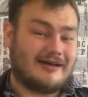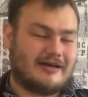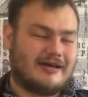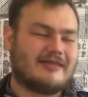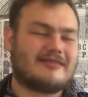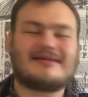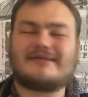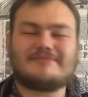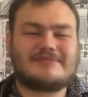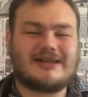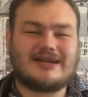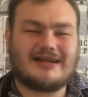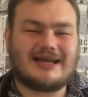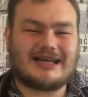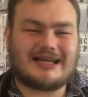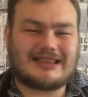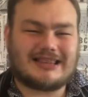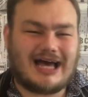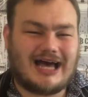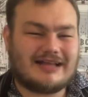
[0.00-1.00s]
Something
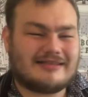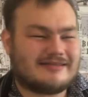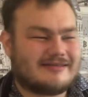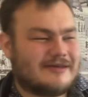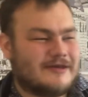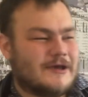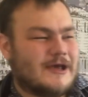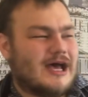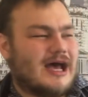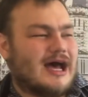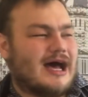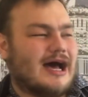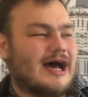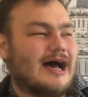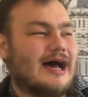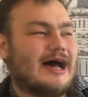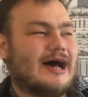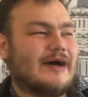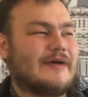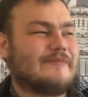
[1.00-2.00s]
like that.
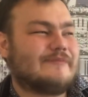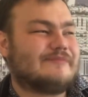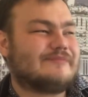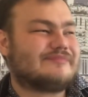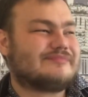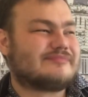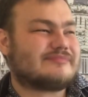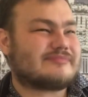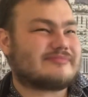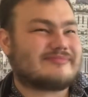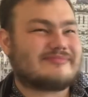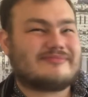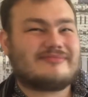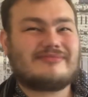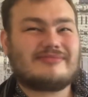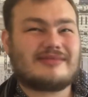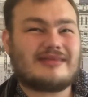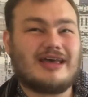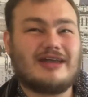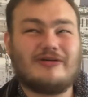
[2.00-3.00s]

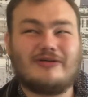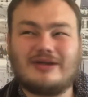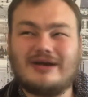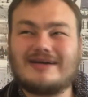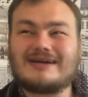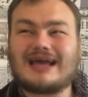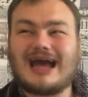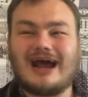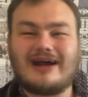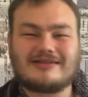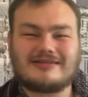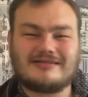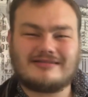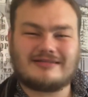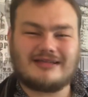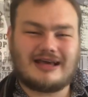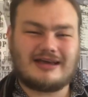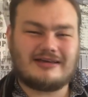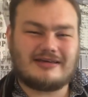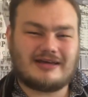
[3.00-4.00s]
And all her characters
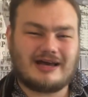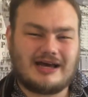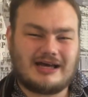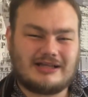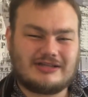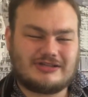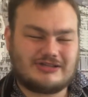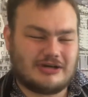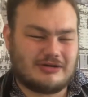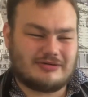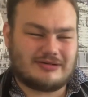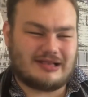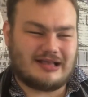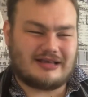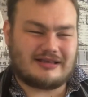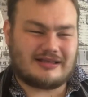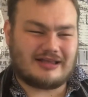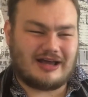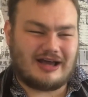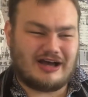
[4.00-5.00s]
like joke
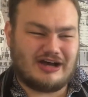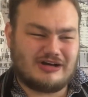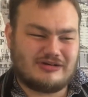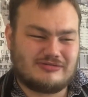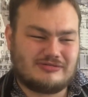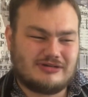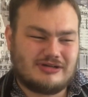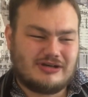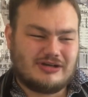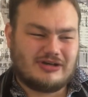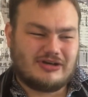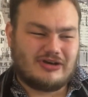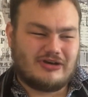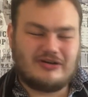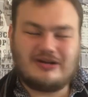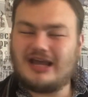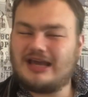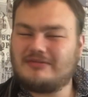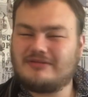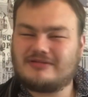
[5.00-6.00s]
like how
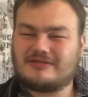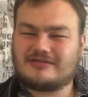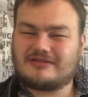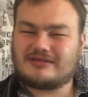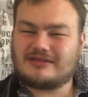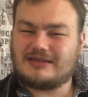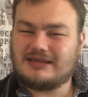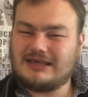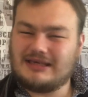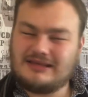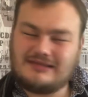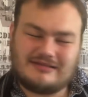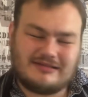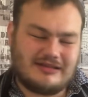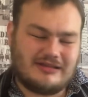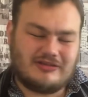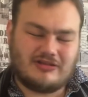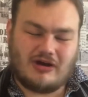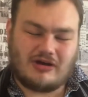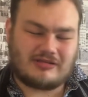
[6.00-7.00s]
her name is
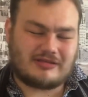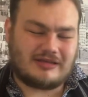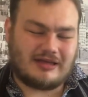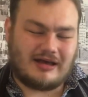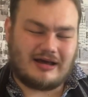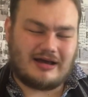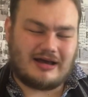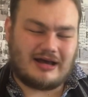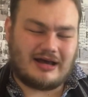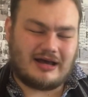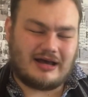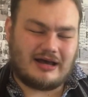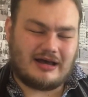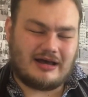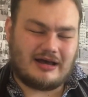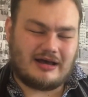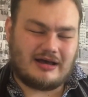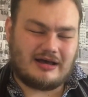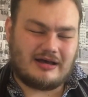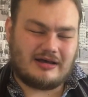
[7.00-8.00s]
easily not
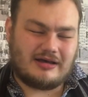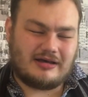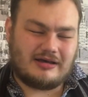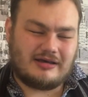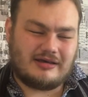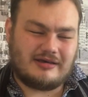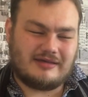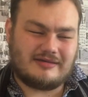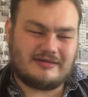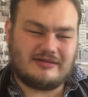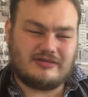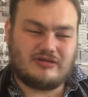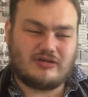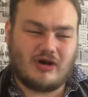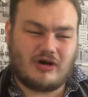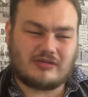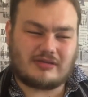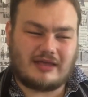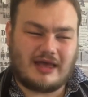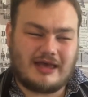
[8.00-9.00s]

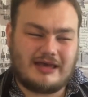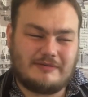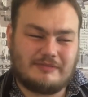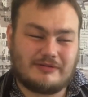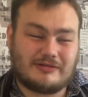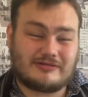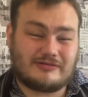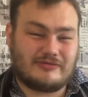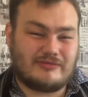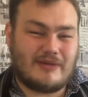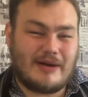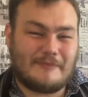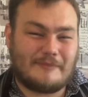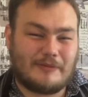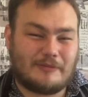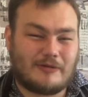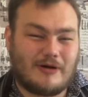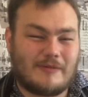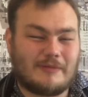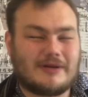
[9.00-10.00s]
able to remember
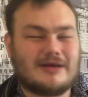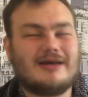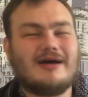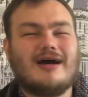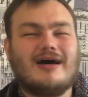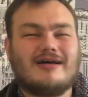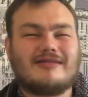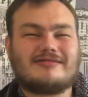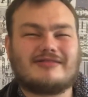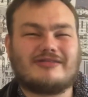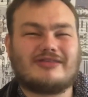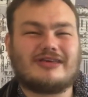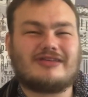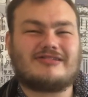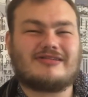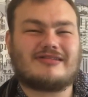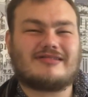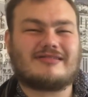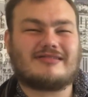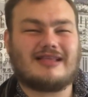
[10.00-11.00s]
properly. So they
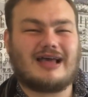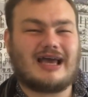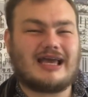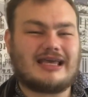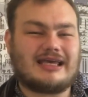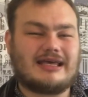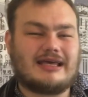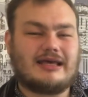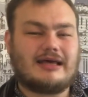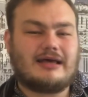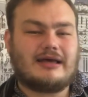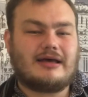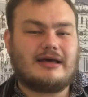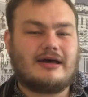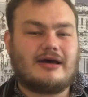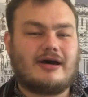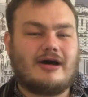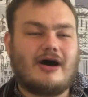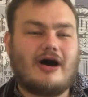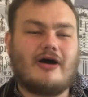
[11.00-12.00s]
just like,
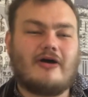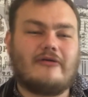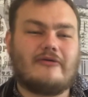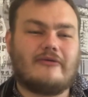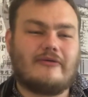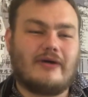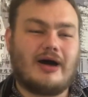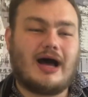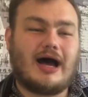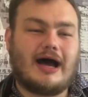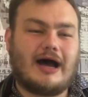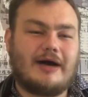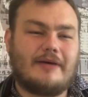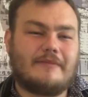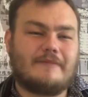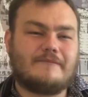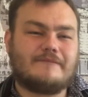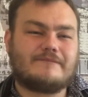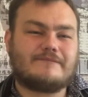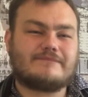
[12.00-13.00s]
how
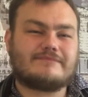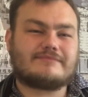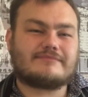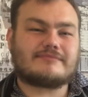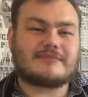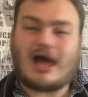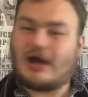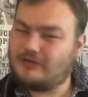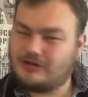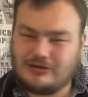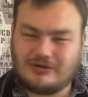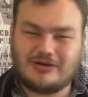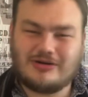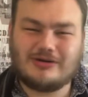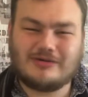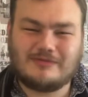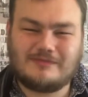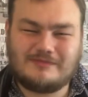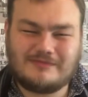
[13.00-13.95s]
do you do?